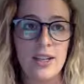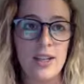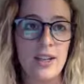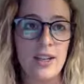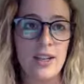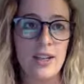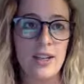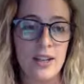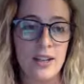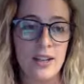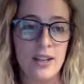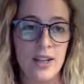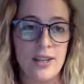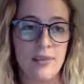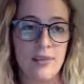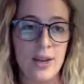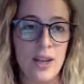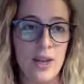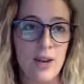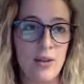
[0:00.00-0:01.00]

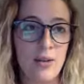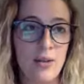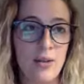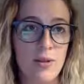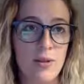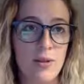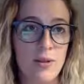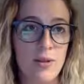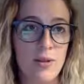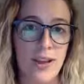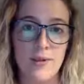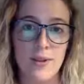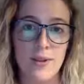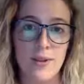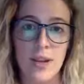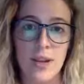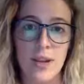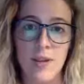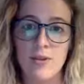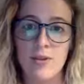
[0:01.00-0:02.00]
lots of videos, live
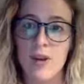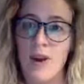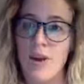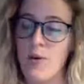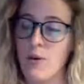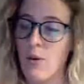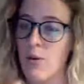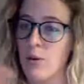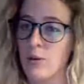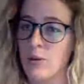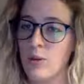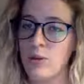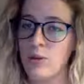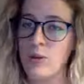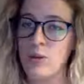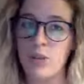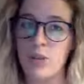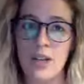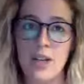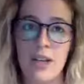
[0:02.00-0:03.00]
videos, you have a whole
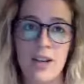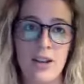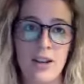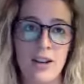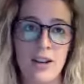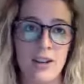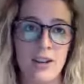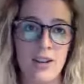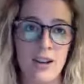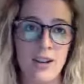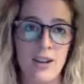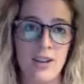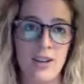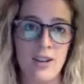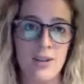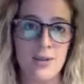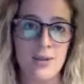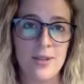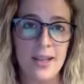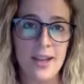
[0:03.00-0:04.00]
new screen here. Great
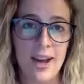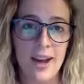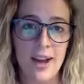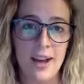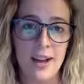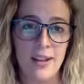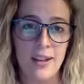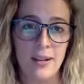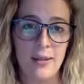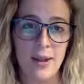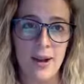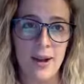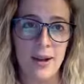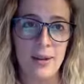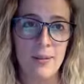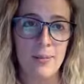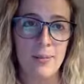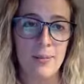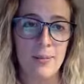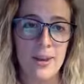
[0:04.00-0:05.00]
to use it. Highly
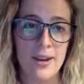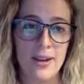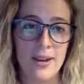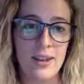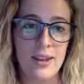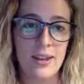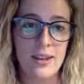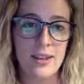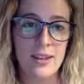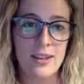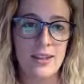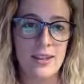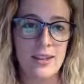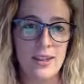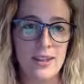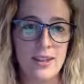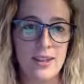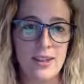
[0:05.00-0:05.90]
recommend it.